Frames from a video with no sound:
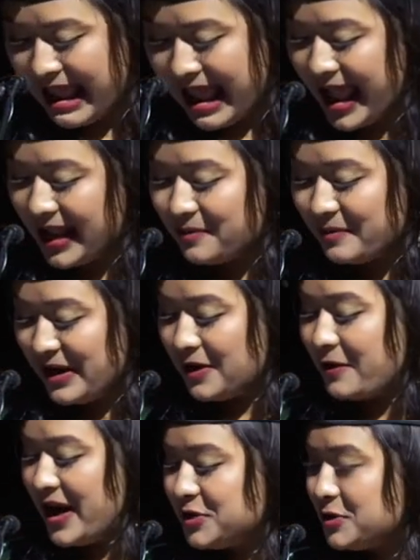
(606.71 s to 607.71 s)
and being
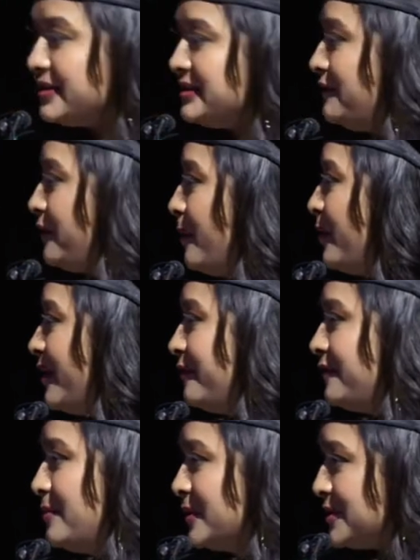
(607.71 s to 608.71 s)
graduated from one of
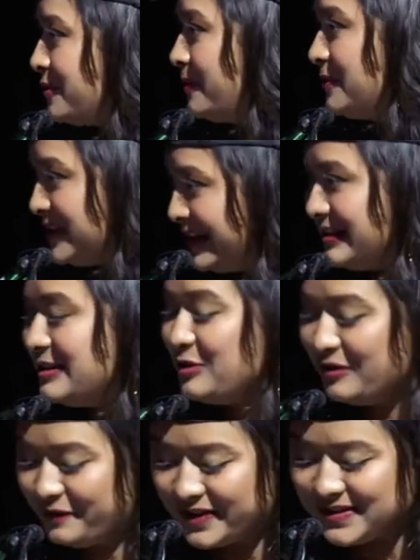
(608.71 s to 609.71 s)
the most reputed
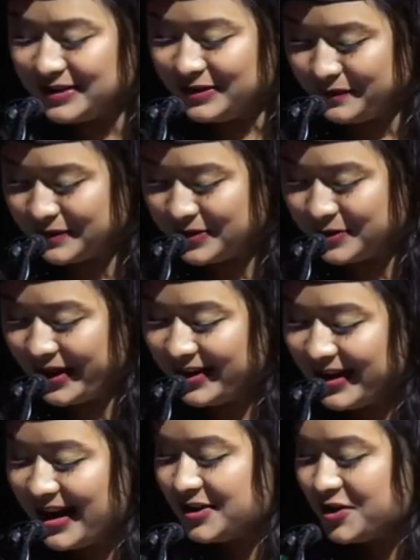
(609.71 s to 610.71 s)
University of
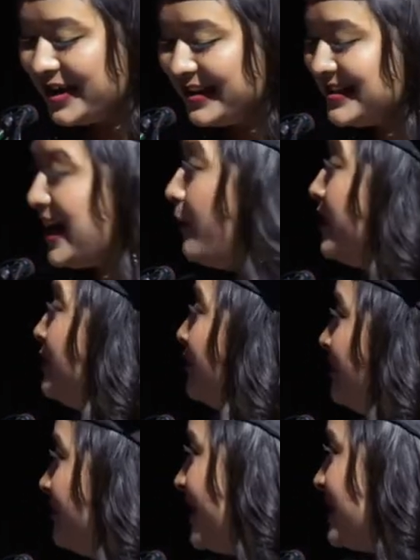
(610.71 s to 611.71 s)
Australia, Charles Darwin
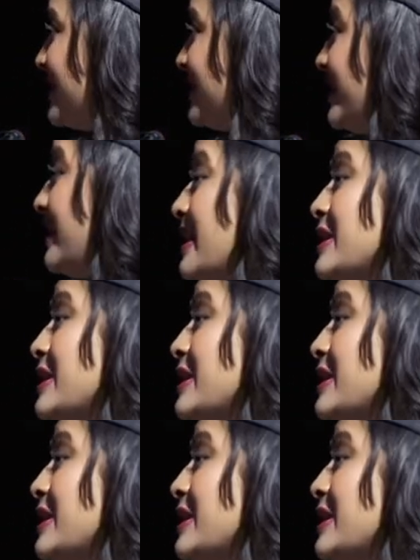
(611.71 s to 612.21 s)
University.